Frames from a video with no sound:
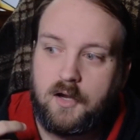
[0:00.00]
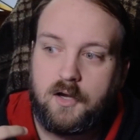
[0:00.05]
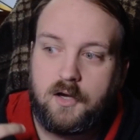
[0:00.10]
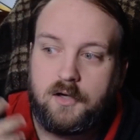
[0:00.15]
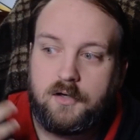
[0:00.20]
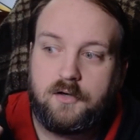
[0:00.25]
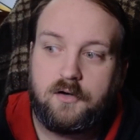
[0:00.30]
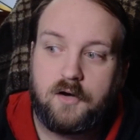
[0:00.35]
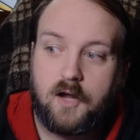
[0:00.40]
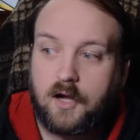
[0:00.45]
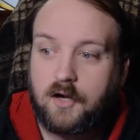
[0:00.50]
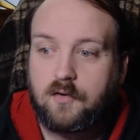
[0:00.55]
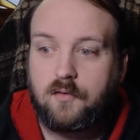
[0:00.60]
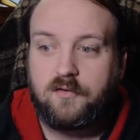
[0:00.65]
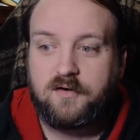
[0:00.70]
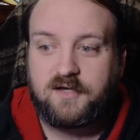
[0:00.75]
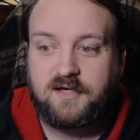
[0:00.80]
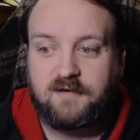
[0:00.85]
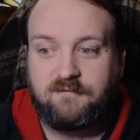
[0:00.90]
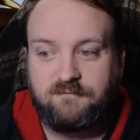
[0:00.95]
You're not going
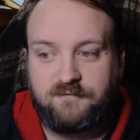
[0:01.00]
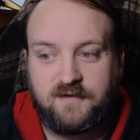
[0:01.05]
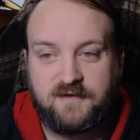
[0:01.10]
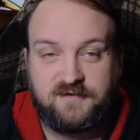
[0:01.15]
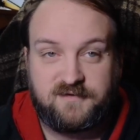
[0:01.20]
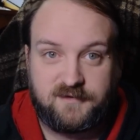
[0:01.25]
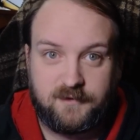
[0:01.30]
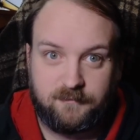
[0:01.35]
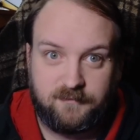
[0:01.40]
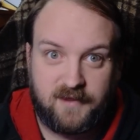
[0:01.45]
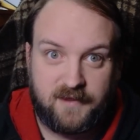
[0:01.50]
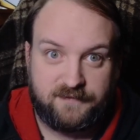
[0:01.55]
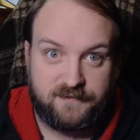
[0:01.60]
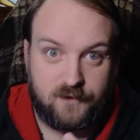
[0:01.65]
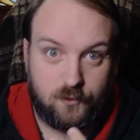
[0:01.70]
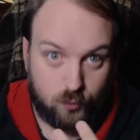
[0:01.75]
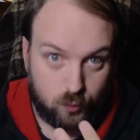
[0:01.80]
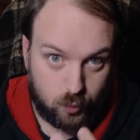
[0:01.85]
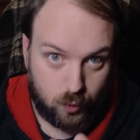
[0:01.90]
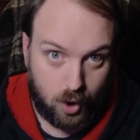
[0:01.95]
to convince them that
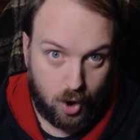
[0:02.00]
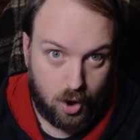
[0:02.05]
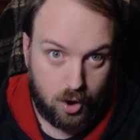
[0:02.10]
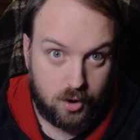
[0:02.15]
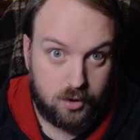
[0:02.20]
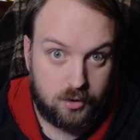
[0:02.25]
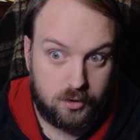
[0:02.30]
they're wrong.